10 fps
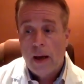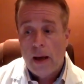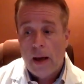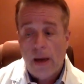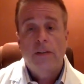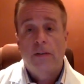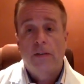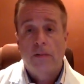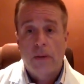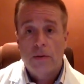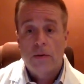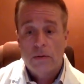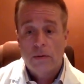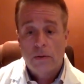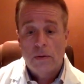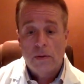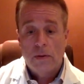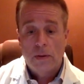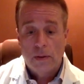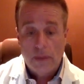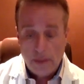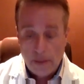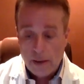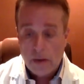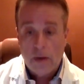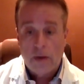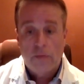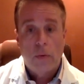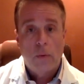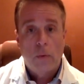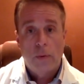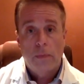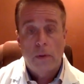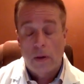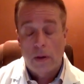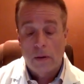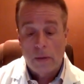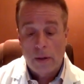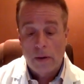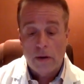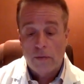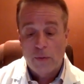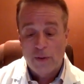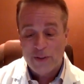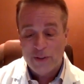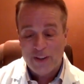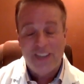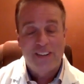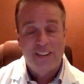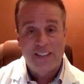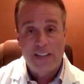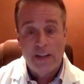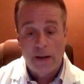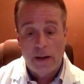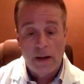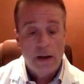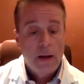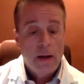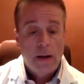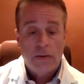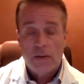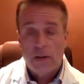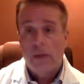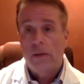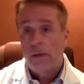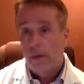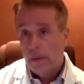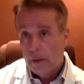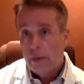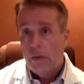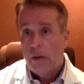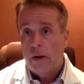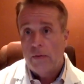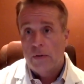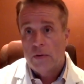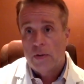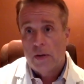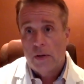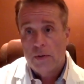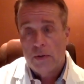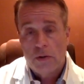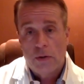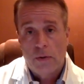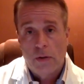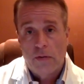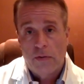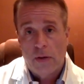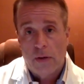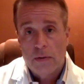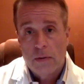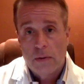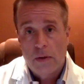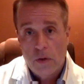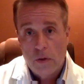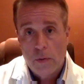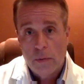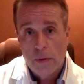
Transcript: activates the NRF1 site on DNA. And secondly, you have the studies that show the effects in humans.